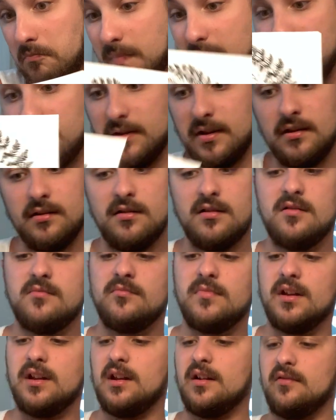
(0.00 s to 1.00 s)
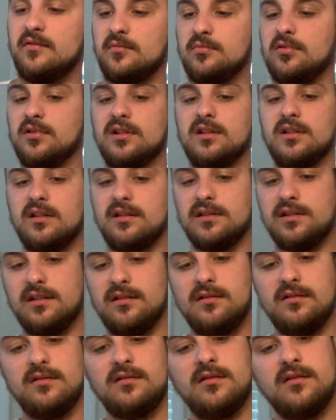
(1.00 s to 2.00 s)
Maybe. Might have to put it on
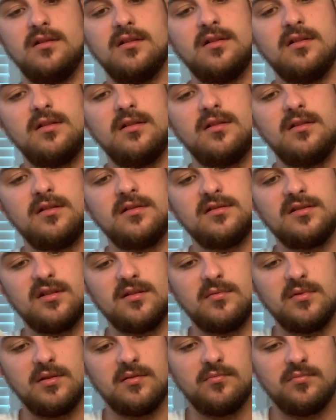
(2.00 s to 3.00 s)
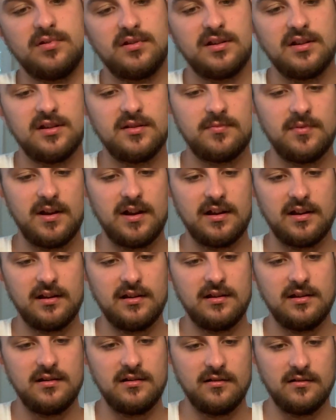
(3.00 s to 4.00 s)
there. Let me put these back in
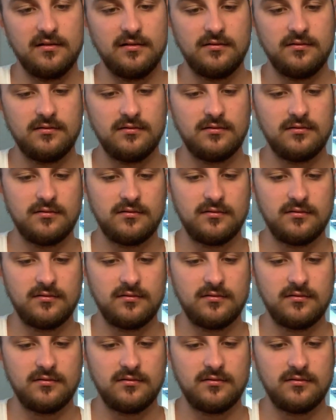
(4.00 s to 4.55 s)
here.